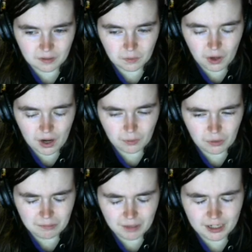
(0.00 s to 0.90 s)
Well, I
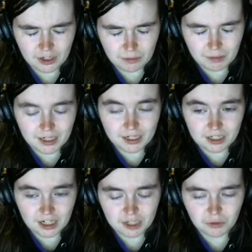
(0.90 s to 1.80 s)
wouldn't mind her being in
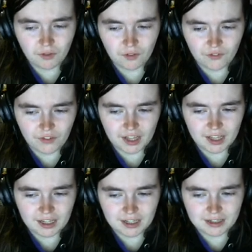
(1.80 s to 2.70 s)
touch with her
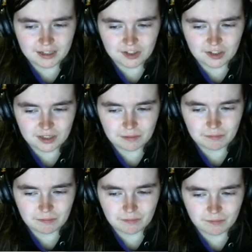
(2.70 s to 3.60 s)
feelings. It's just
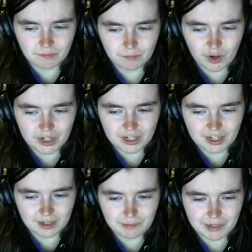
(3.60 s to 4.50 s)

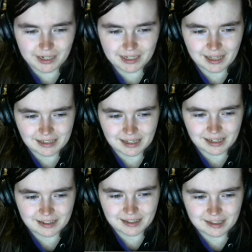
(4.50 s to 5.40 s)
Monica being in that
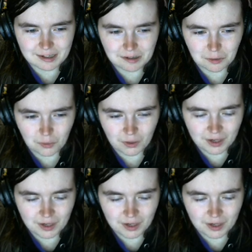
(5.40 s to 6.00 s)
sentence too.